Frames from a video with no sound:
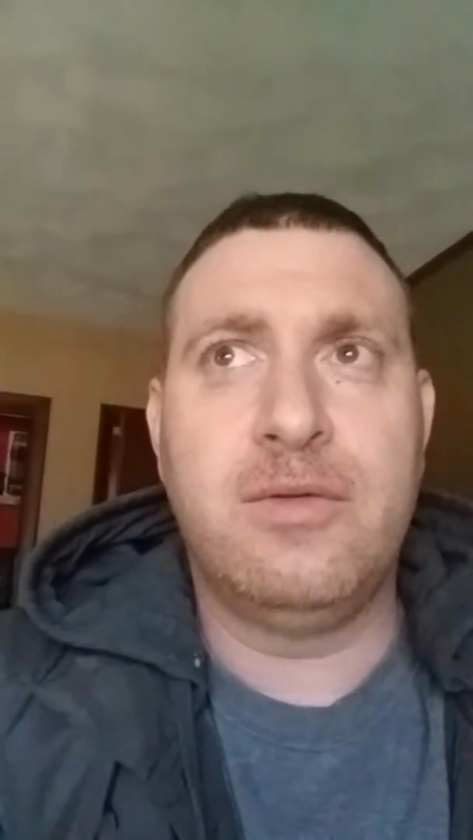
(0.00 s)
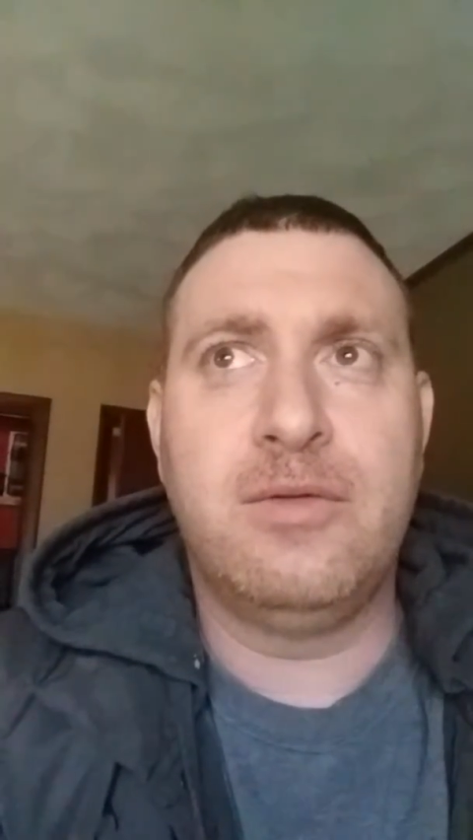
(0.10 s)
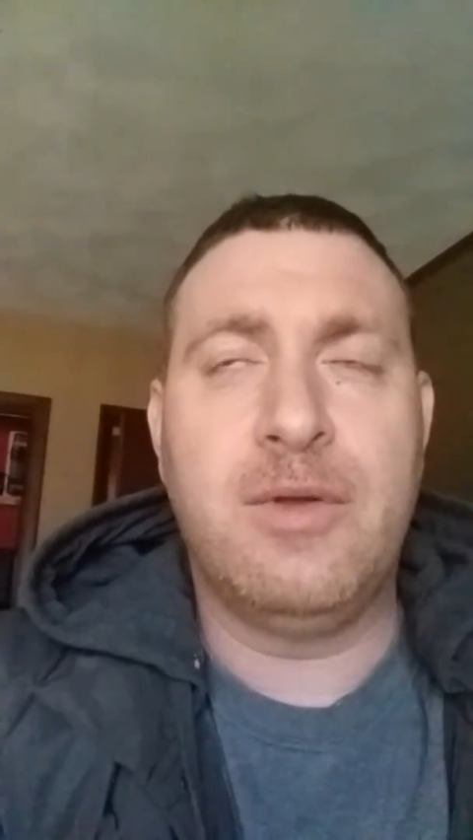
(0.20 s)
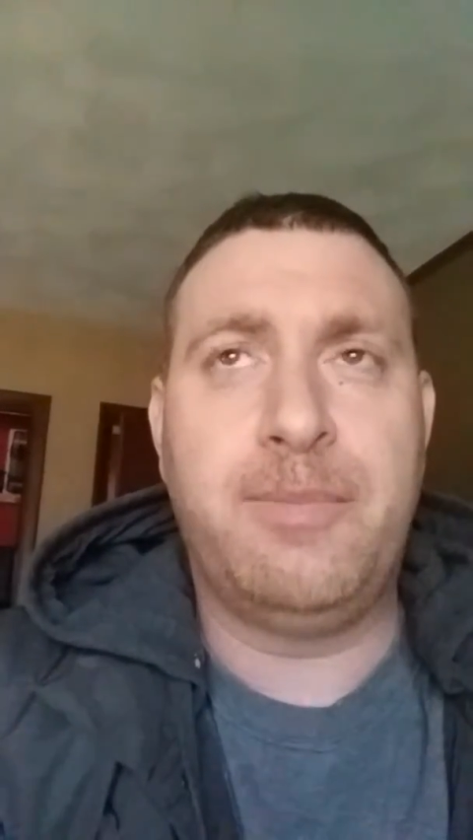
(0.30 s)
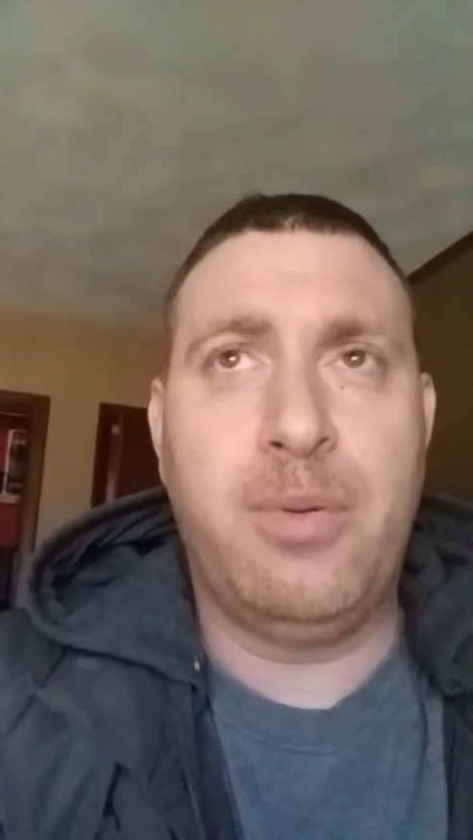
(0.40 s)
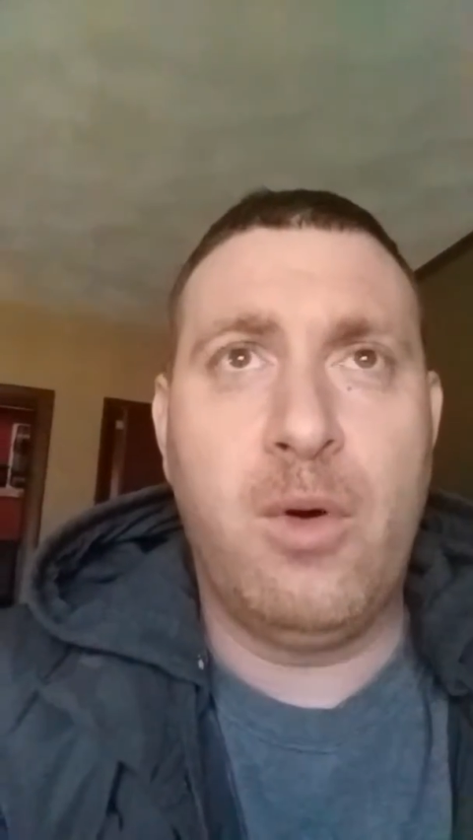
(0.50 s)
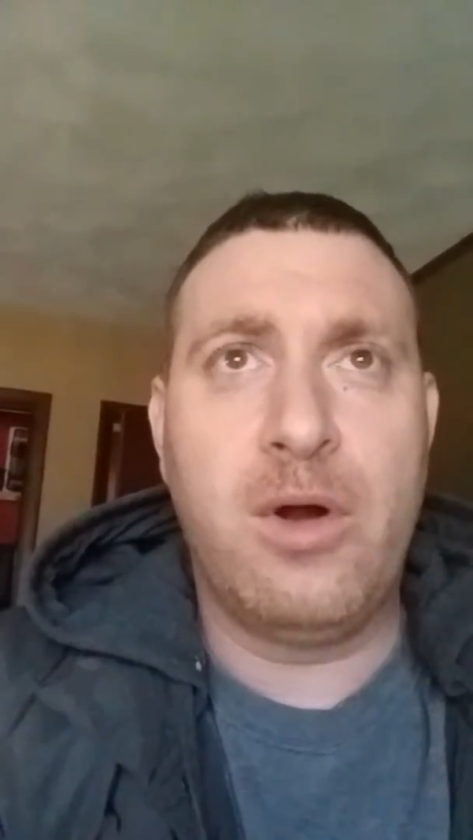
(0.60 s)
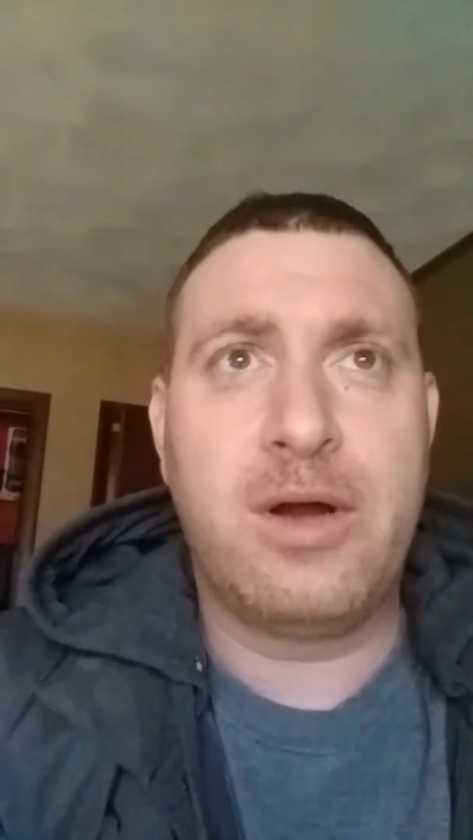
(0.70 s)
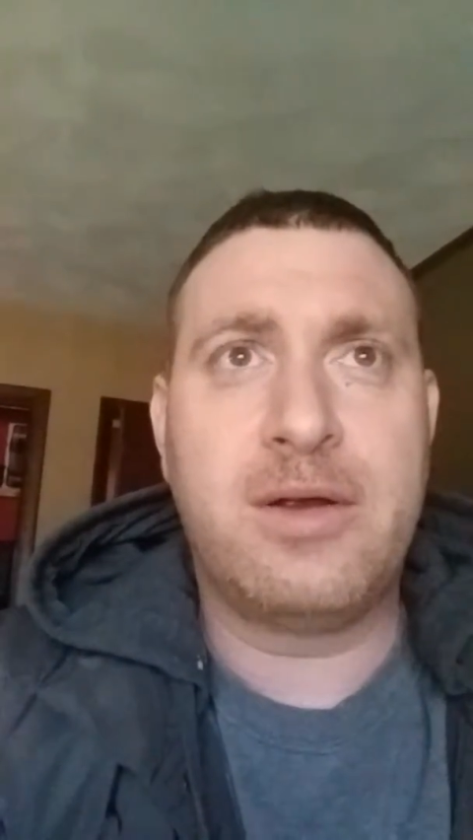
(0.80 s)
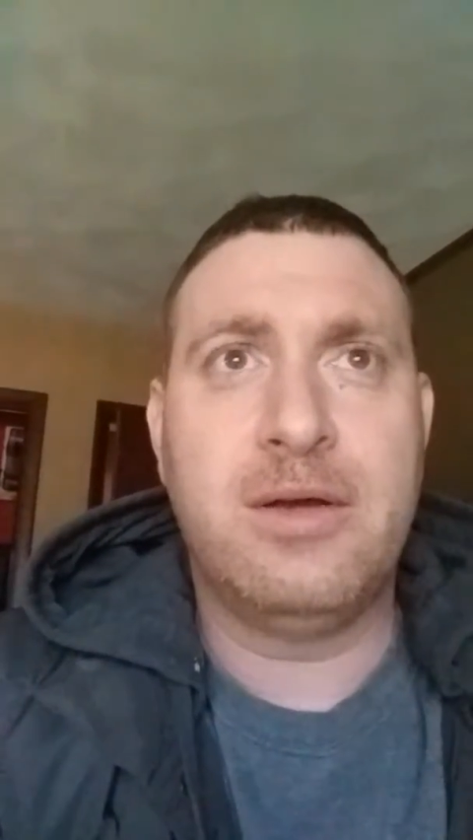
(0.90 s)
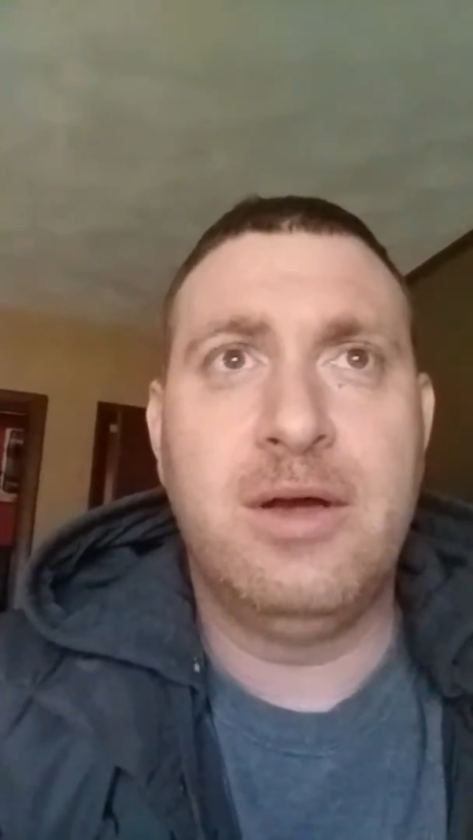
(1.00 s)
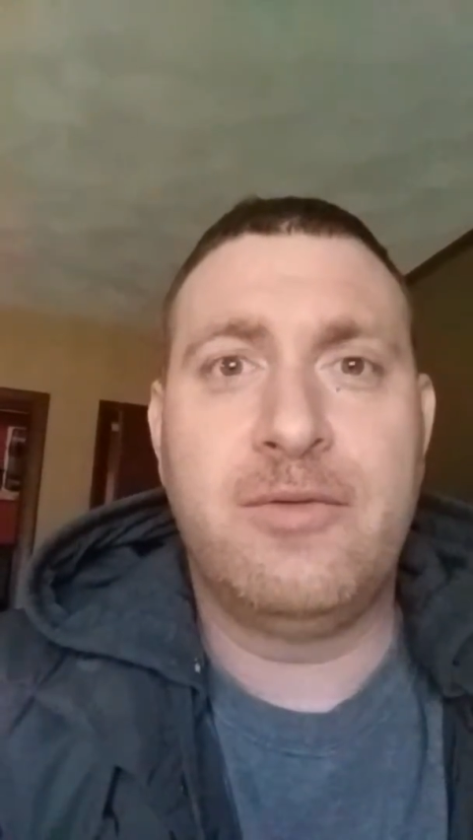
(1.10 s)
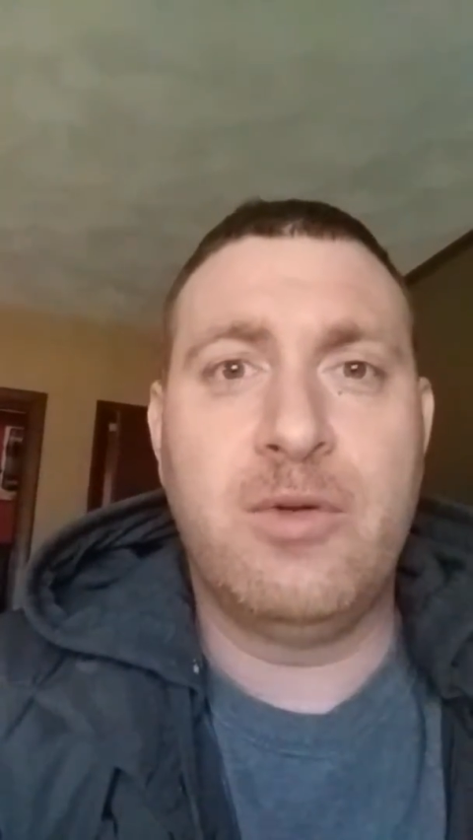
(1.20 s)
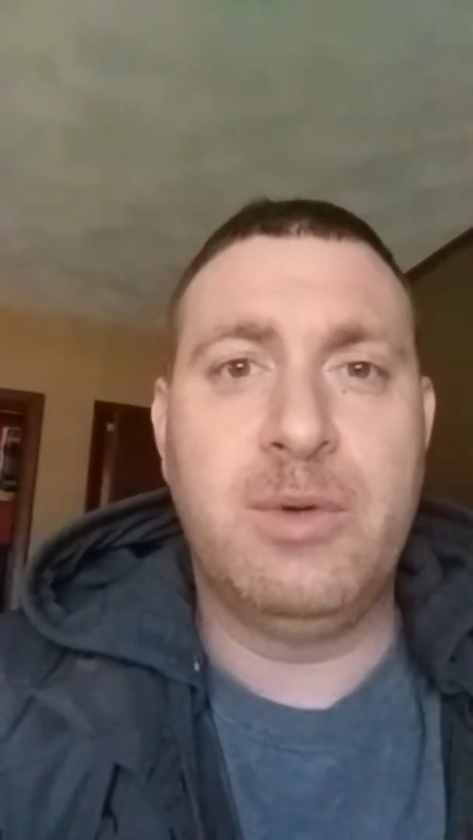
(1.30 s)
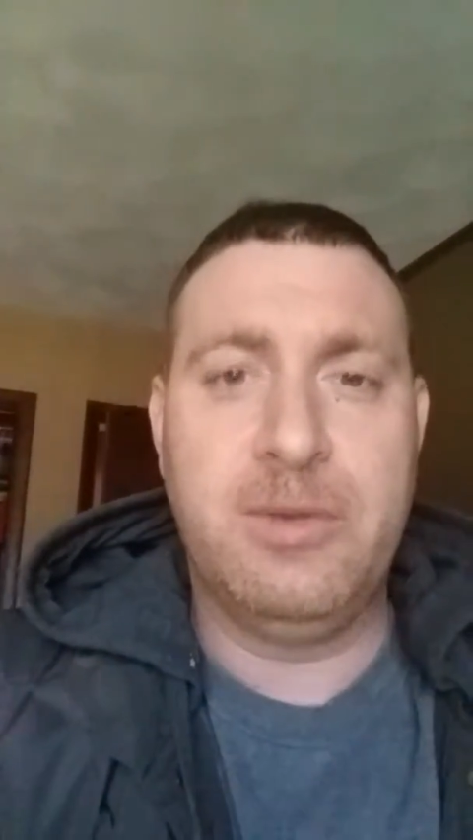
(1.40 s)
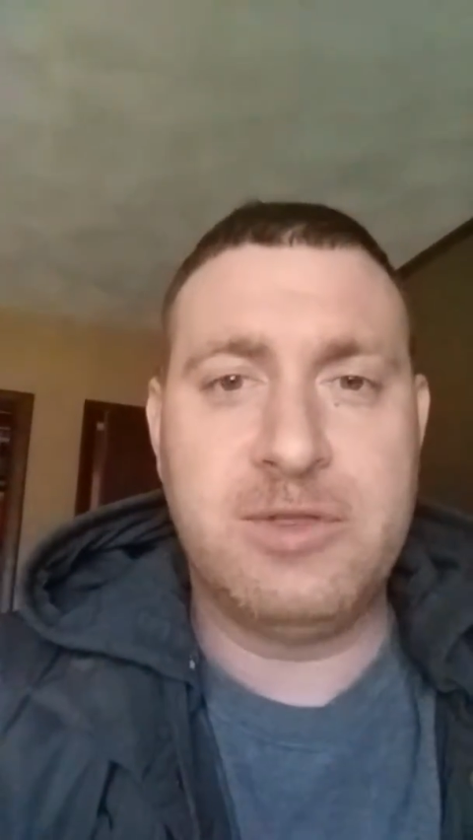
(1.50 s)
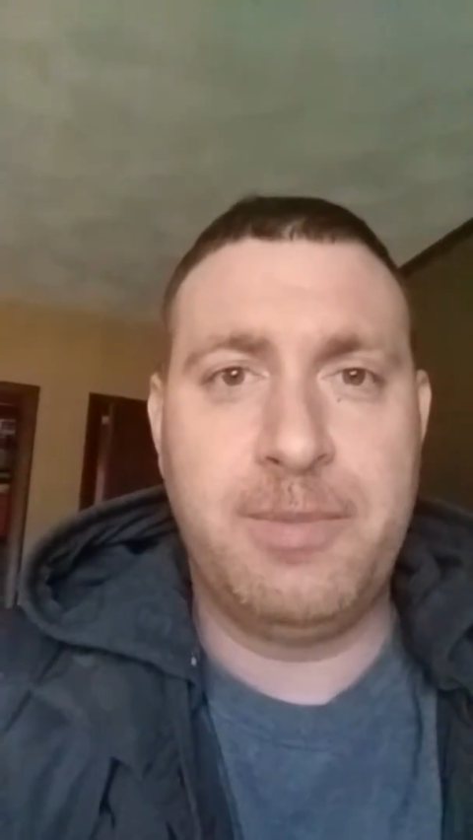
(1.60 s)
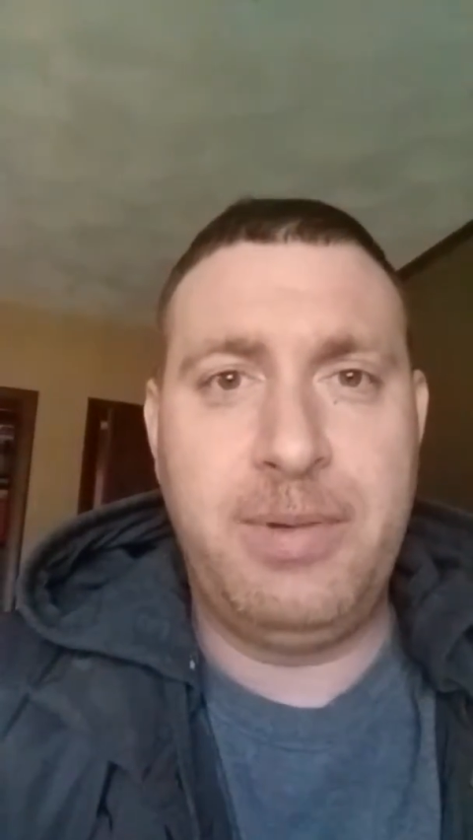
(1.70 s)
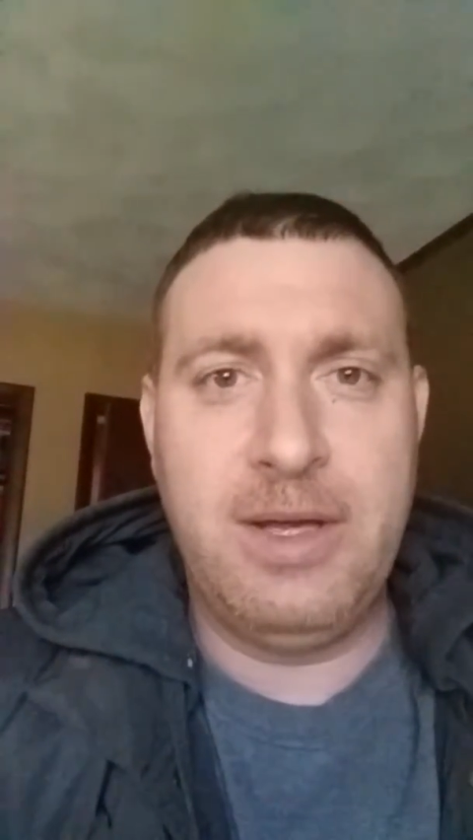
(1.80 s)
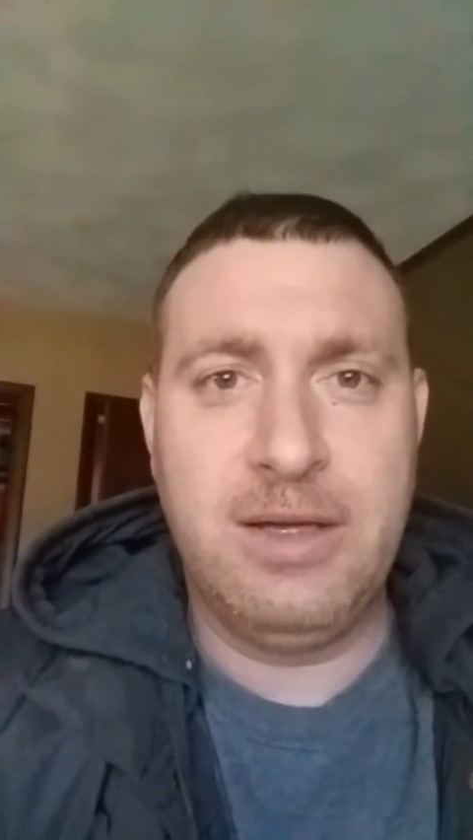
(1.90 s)
the pork, from when it was a
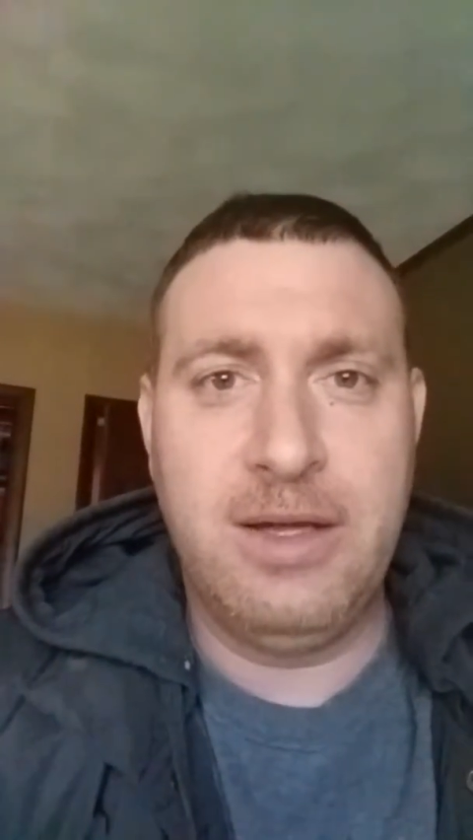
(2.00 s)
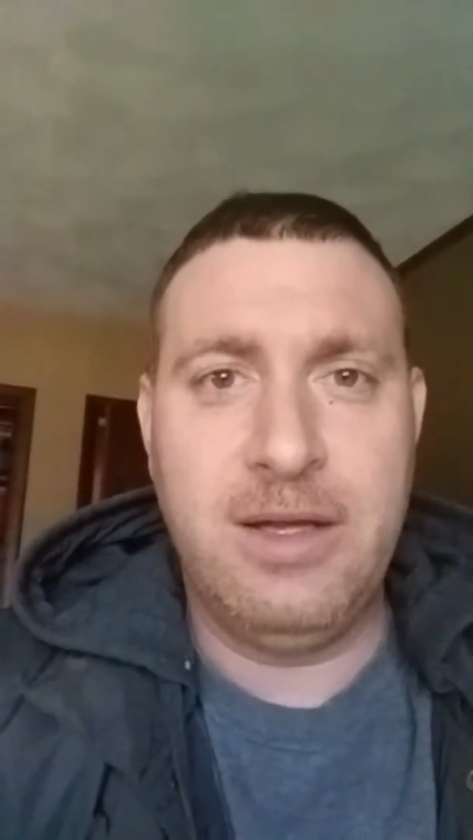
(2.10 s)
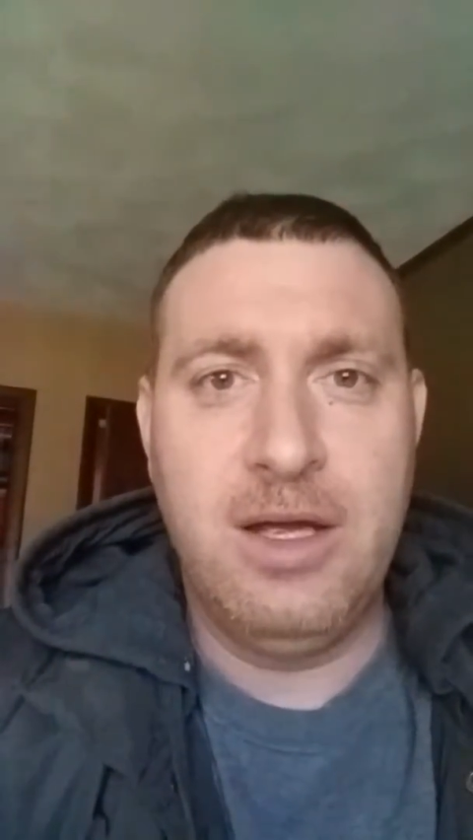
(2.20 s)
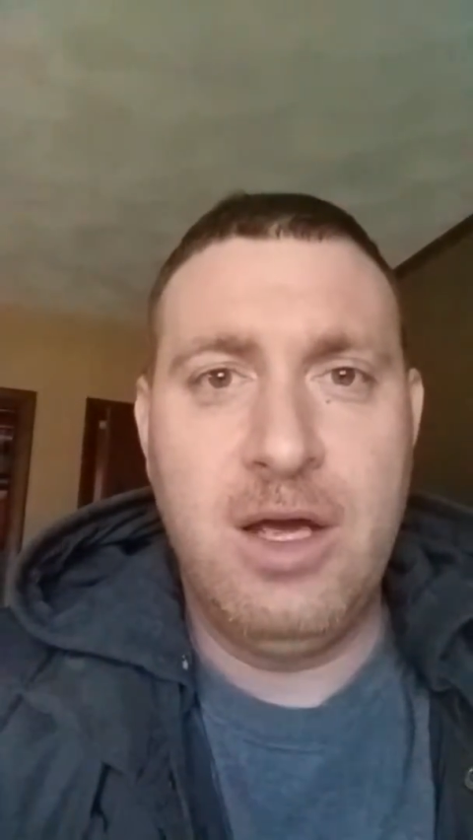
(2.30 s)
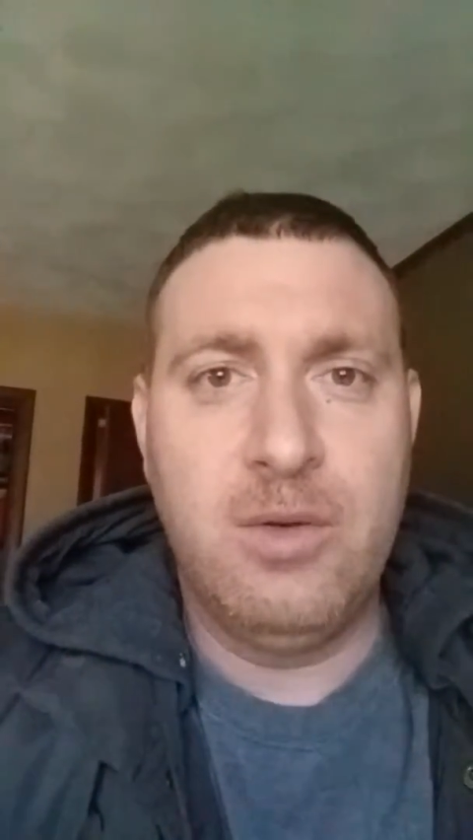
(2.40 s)
piglet,